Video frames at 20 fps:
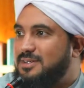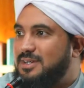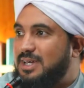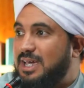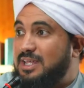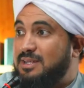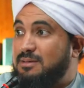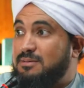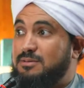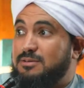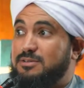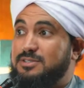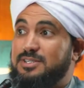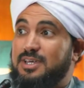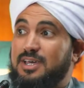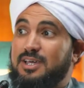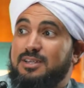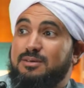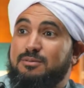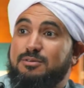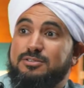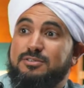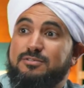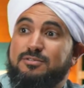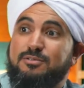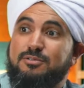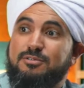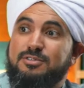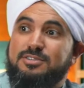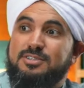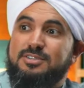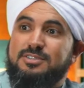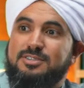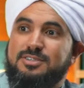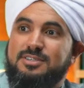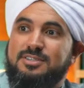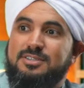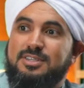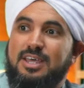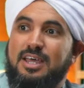and Imam Ghazali was, of course, this
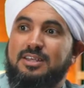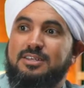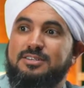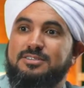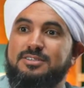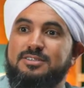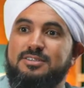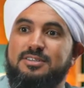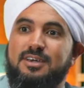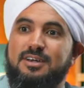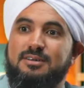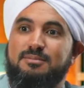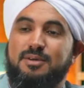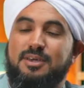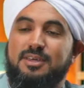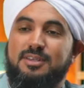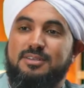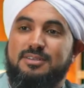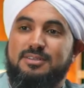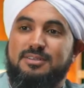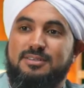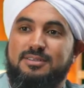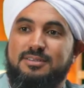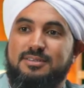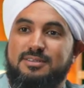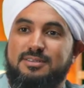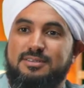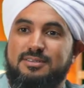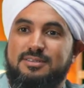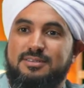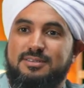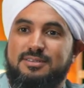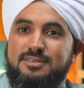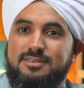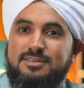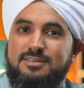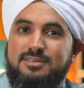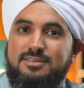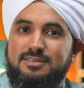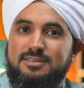intelligent young man.
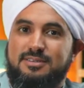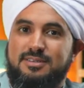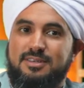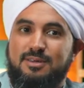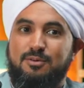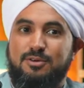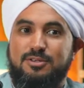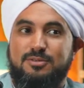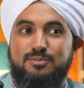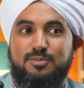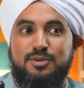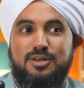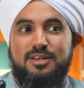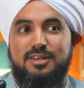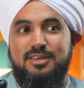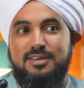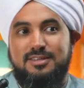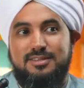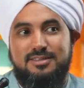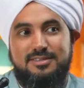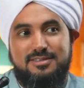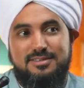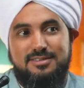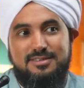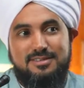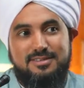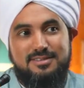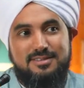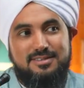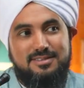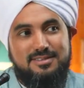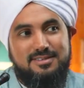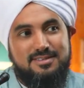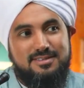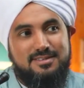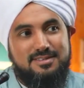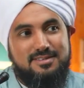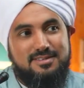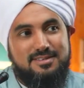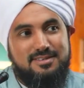He was brilliant.
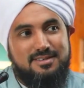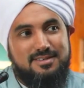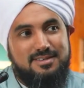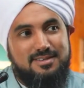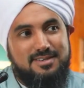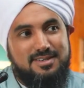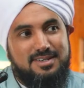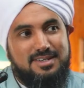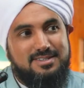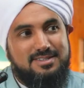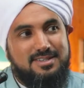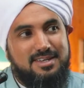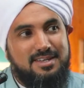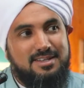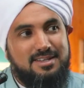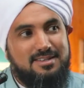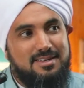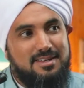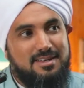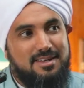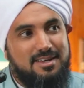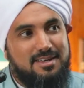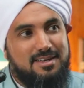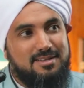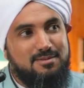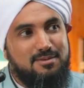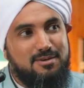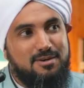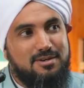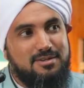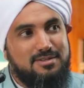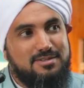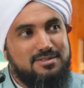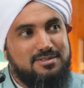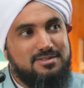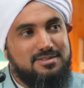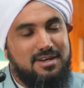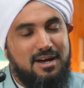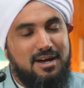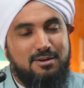His intellect
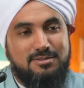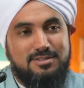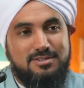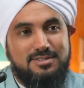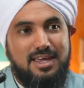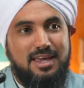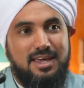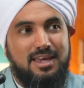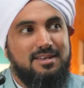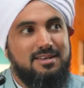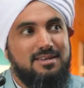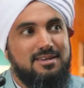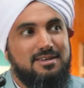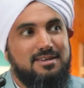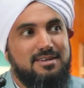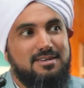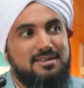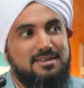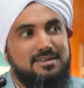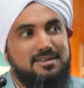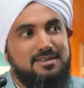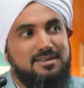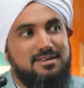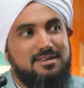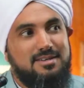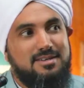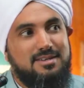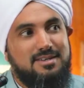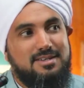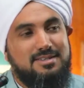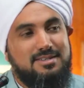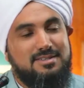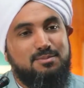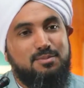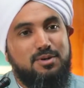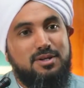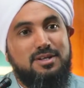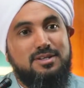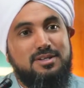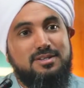was outstanding. His
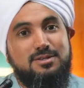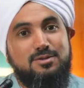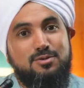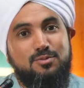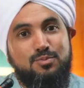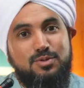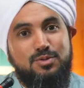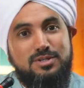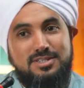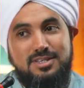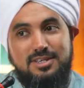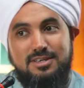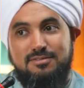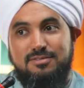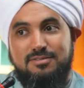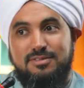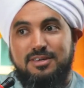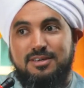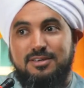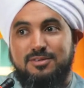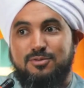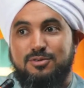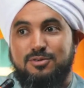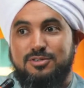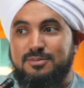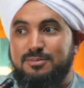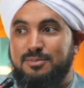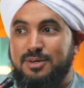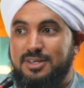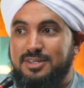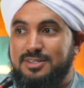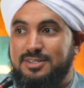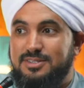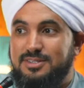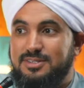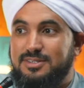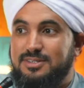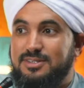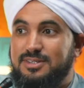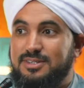ability to perceive things was
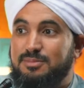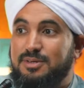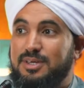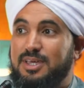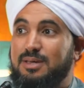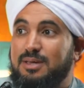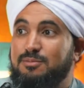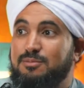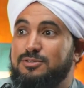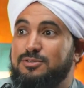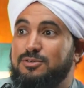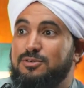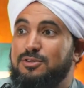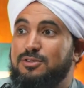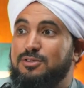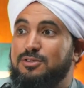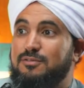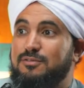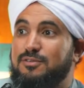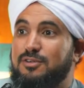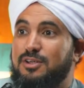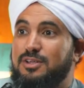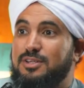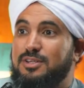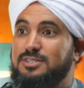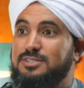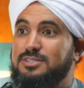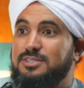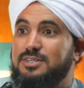amazing. He became a student of knowledge.